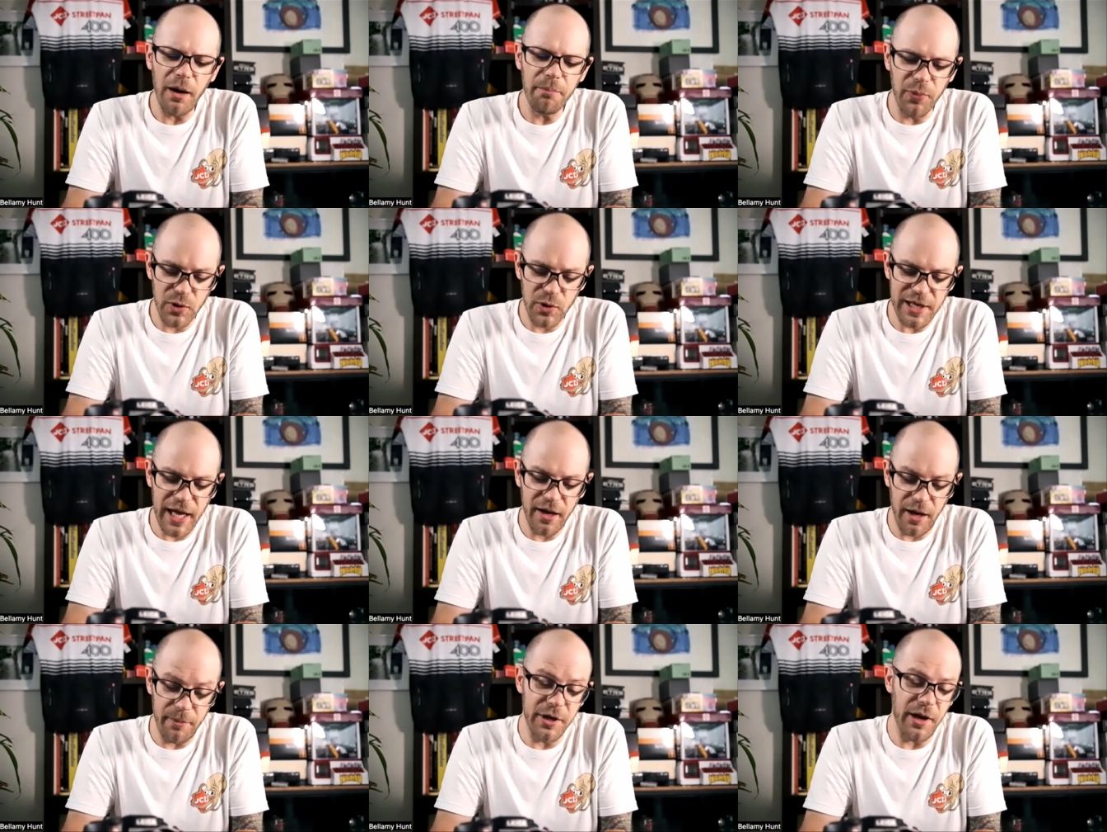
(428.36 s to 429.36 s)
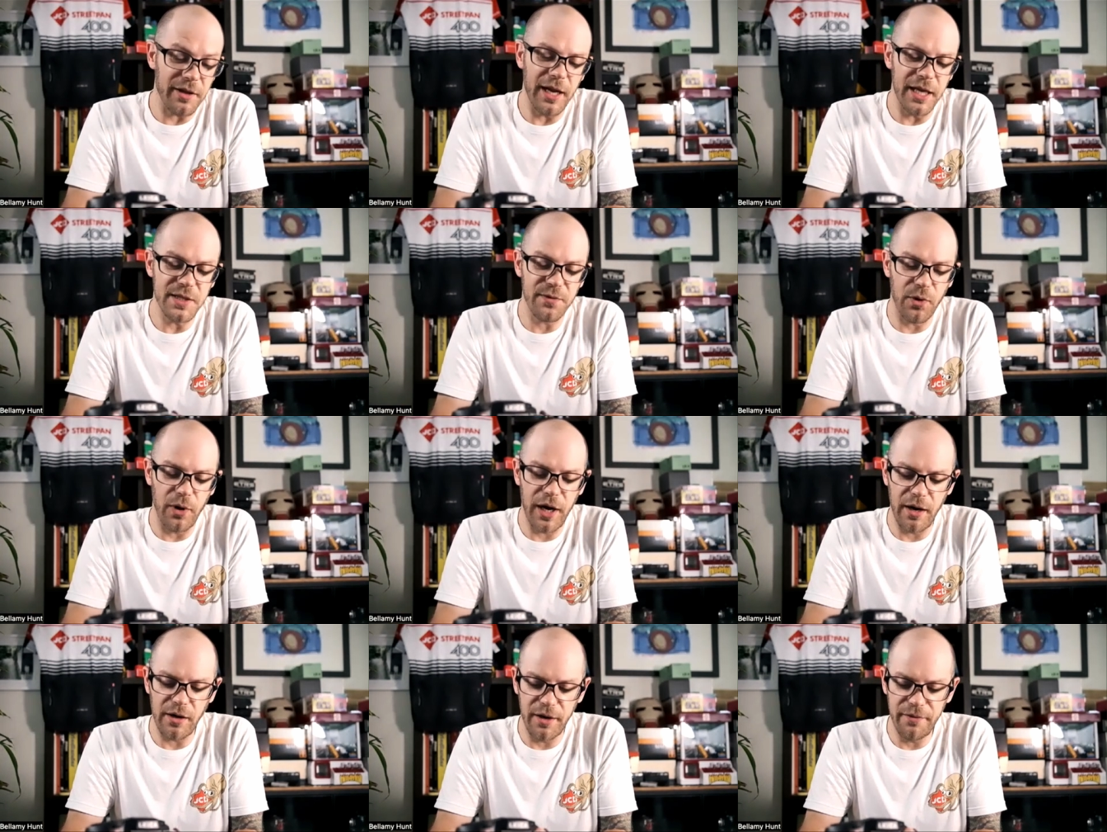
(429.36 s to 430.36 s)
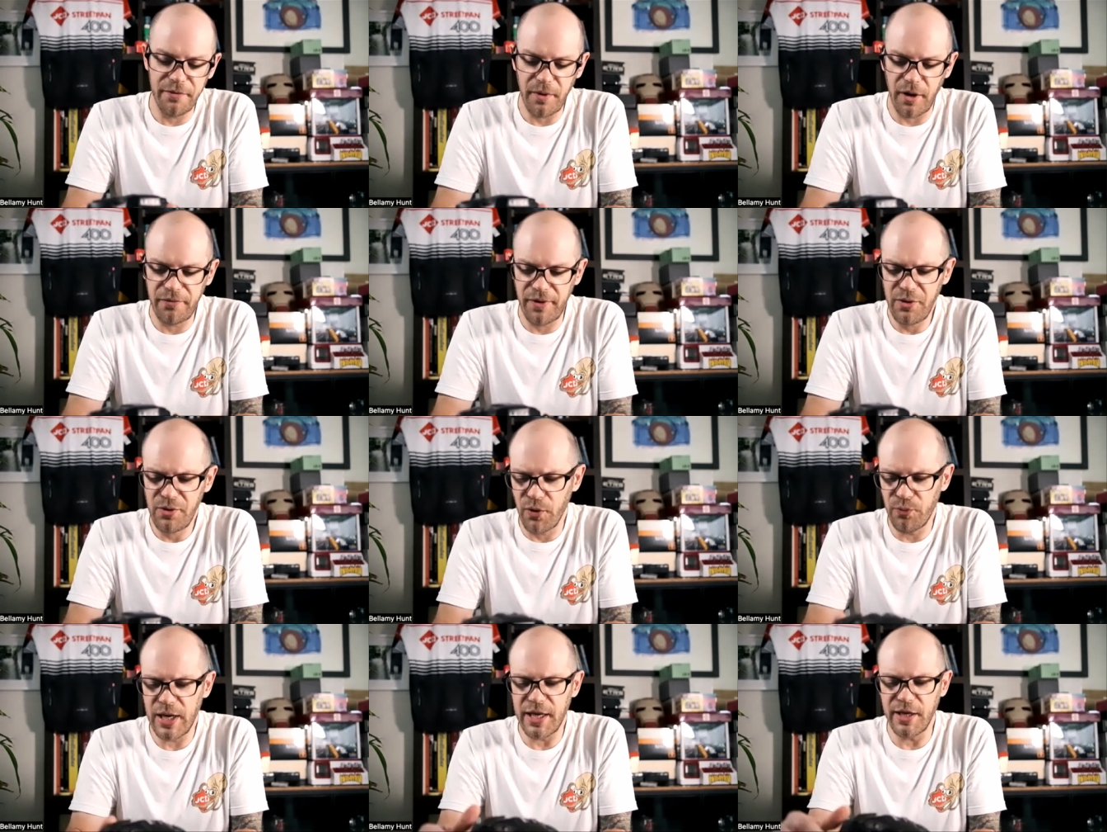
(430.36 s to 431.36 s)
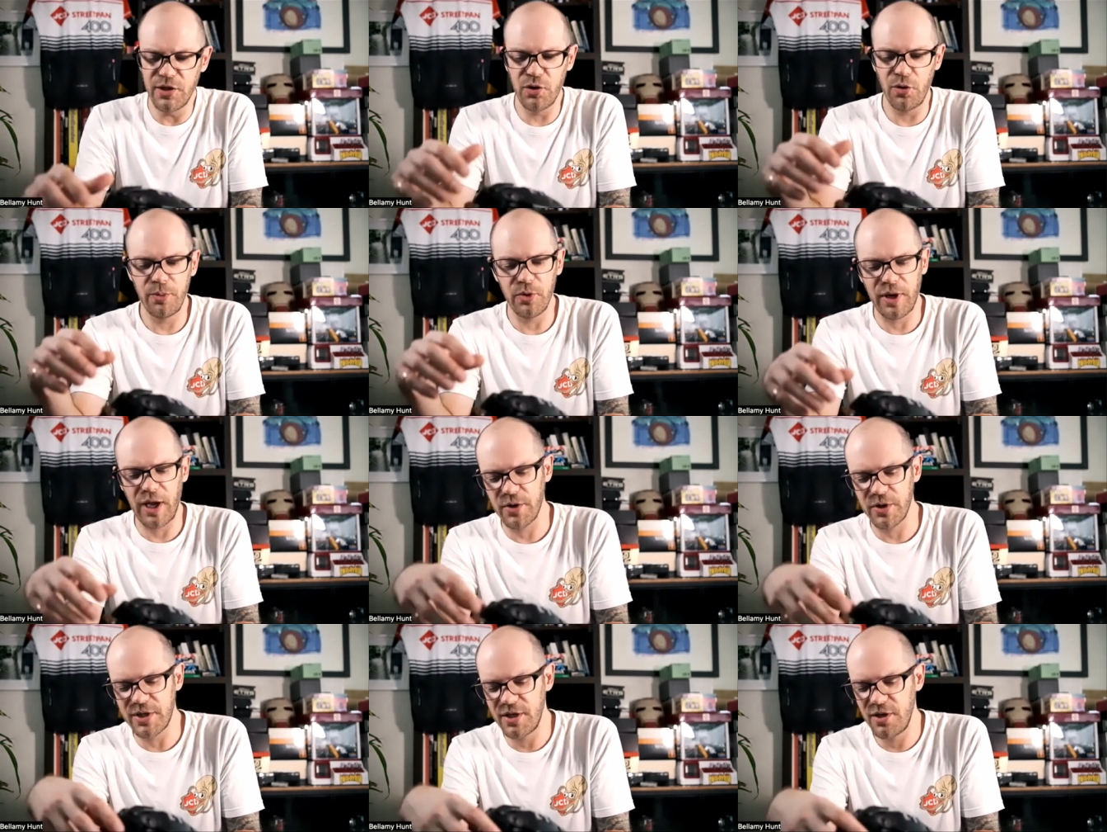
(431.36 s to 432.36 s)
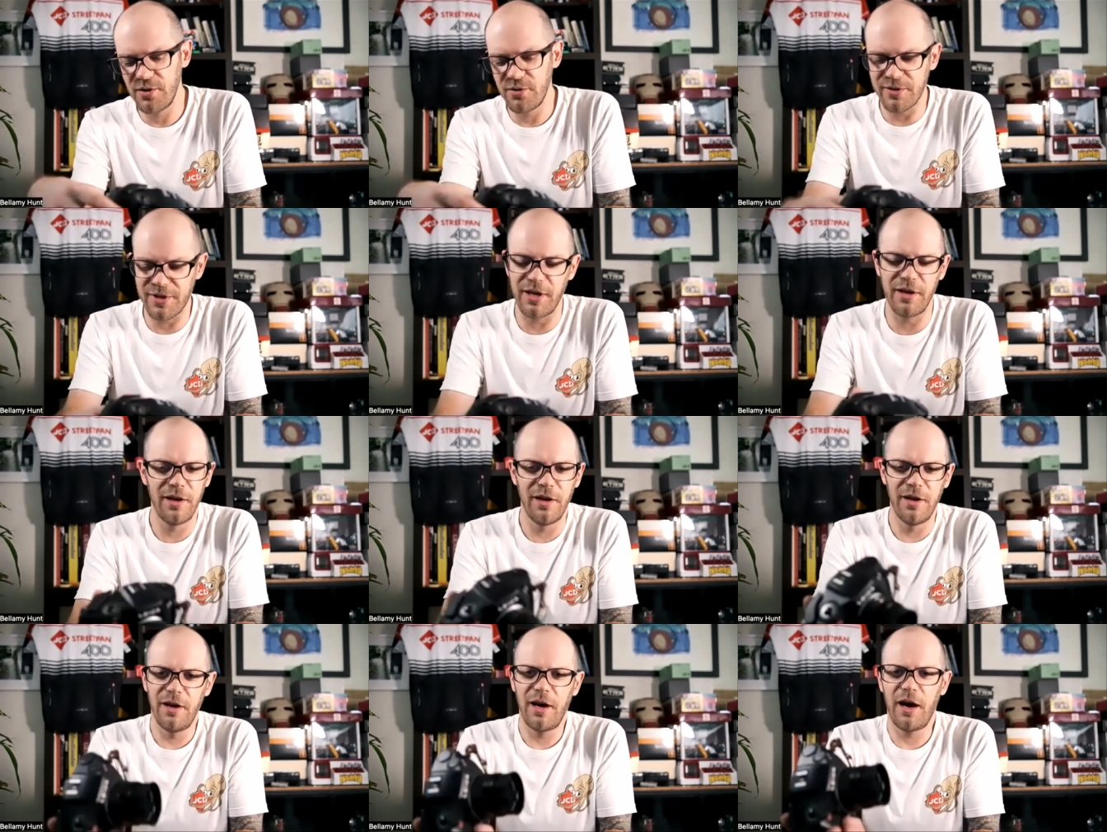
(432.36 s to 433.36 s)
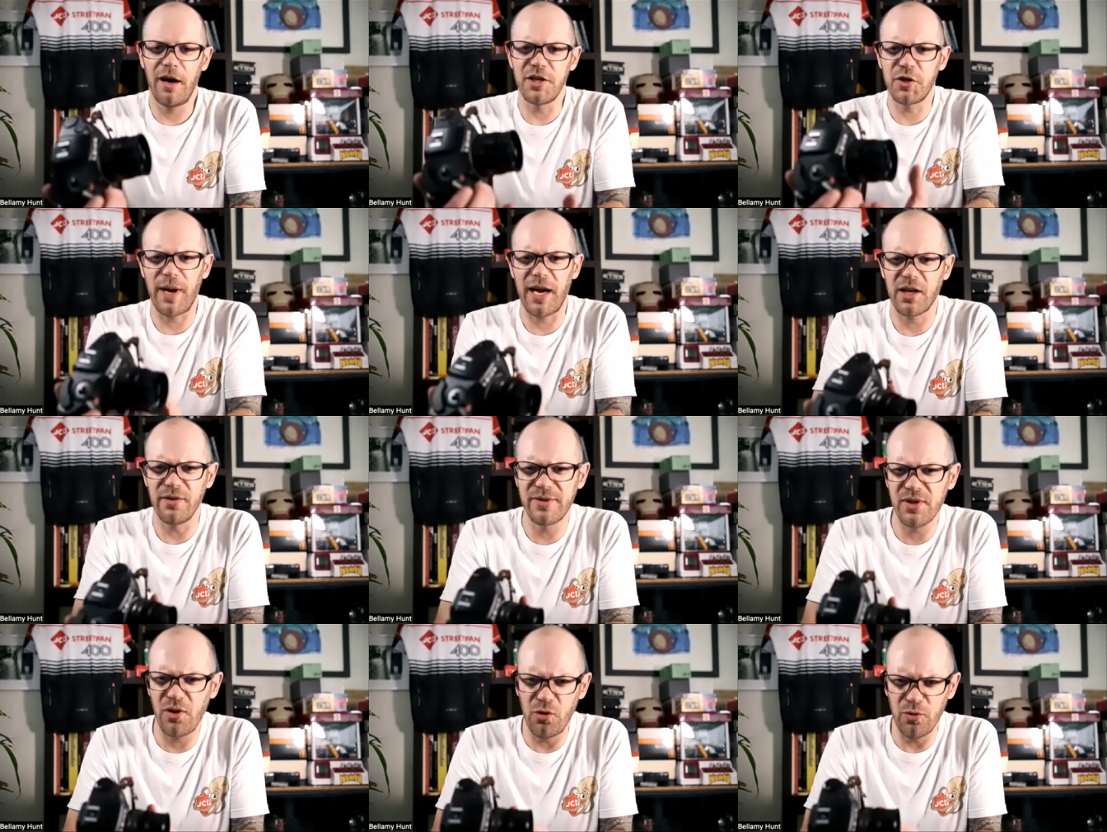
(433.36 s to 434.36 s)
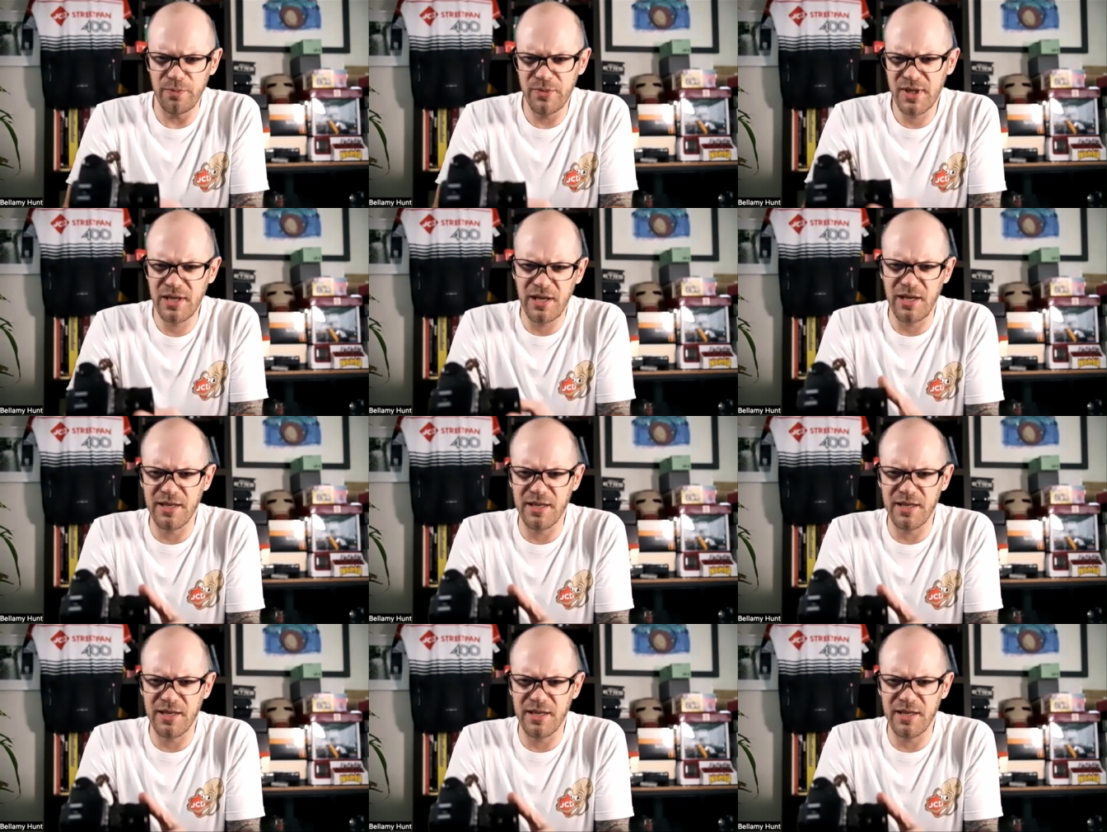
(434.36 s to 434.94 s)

bought le- another lens for it, and I've I found it a really enjoyable camera to use. The Hunchback of Solms, as